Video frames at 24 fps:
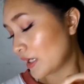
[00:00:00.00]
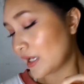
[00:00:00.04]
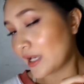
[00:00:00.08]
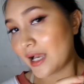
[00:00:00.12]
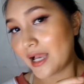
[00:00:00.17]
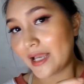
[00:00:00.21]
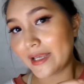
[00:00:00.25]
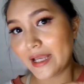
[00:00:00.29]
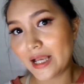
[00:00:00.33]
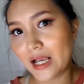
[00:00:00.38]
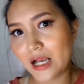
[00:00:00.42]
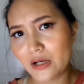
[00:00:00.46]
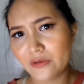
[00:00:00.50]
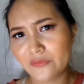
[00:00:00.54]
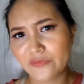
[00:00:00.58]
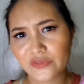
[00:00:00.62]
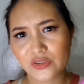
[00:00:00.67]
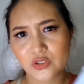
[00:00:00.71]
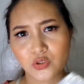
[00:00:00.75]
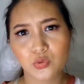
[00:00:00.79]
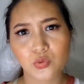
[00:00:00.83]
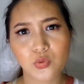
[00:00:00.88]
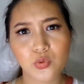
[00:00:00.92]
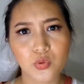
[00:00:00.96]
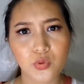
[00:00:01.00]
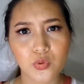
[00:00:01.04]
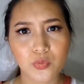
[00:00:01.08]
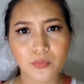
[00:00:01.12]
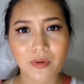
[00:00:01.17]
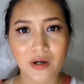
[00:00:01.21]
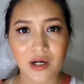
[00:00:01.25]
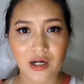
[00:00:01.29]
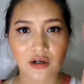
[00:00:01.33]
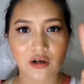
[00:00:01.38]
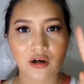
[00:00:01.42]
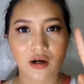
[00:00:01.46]
I have 2
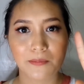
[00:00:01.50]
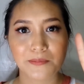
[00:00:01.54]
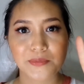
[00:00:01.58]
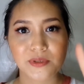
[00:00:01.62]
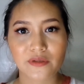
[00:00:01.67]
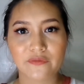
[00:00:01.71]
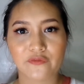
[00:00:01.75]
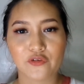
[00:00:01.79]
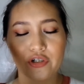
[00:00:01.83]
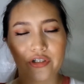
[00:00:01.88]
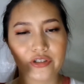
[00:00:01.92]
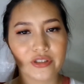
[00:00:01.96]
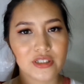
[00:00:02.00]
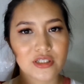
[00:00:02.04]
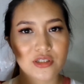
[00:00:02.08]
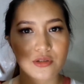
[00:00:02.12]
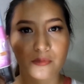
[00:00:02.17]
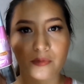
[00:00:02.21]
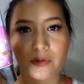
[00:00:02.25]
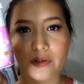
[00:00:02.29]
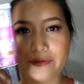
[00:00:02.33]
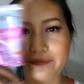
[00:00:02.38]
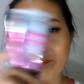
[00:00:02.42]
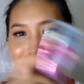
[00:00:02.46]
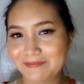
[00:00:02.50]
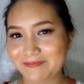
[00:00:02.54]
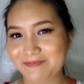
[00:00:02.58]
backups for this one.